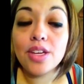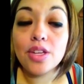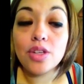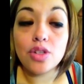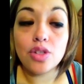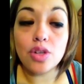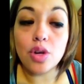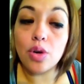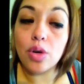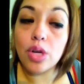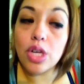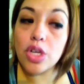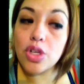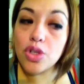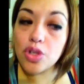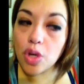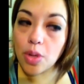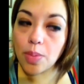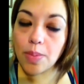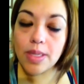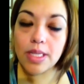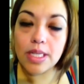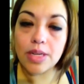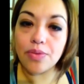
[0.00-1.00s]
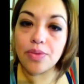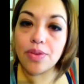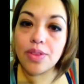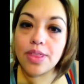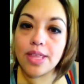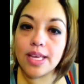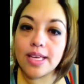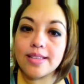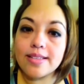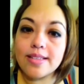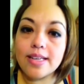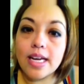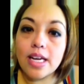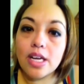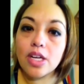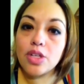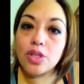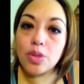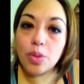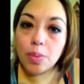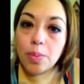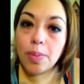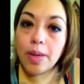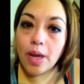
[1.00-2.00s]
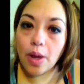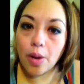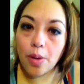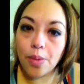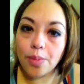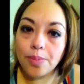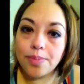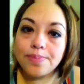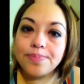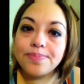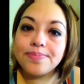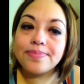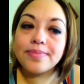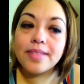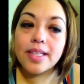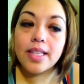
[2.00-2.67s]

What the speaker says: So he showed me different things that I could do in my home.